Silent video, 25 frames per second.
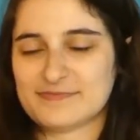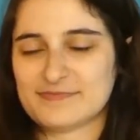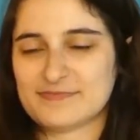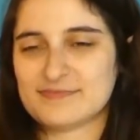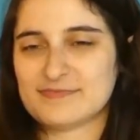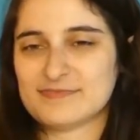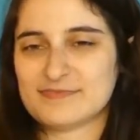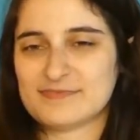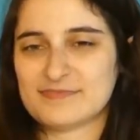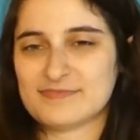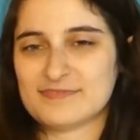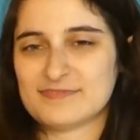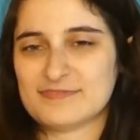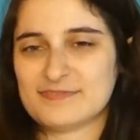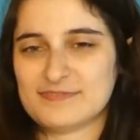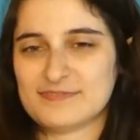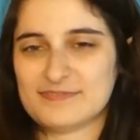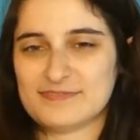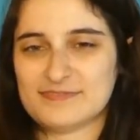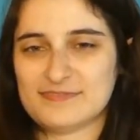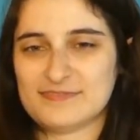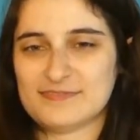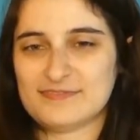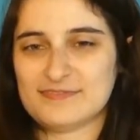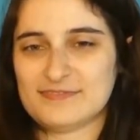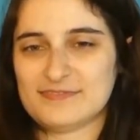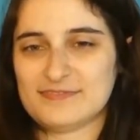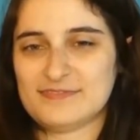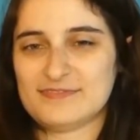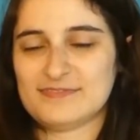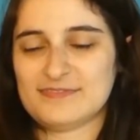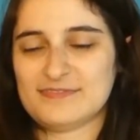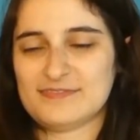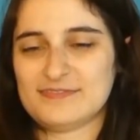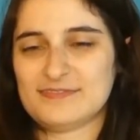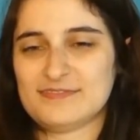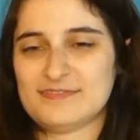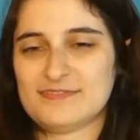
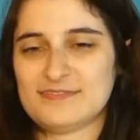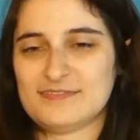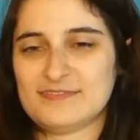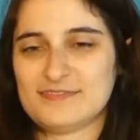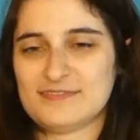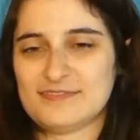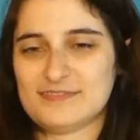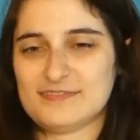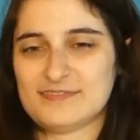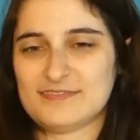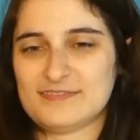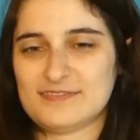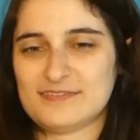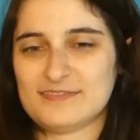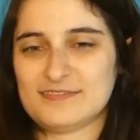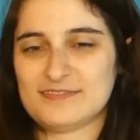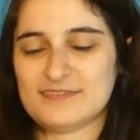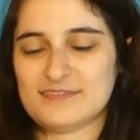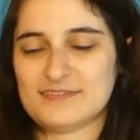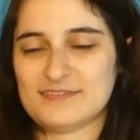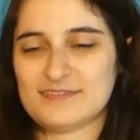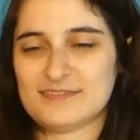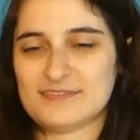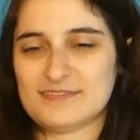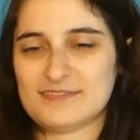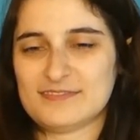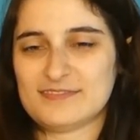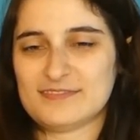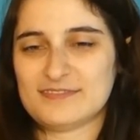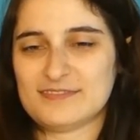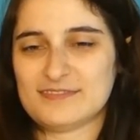No words are spoken by the person on screen.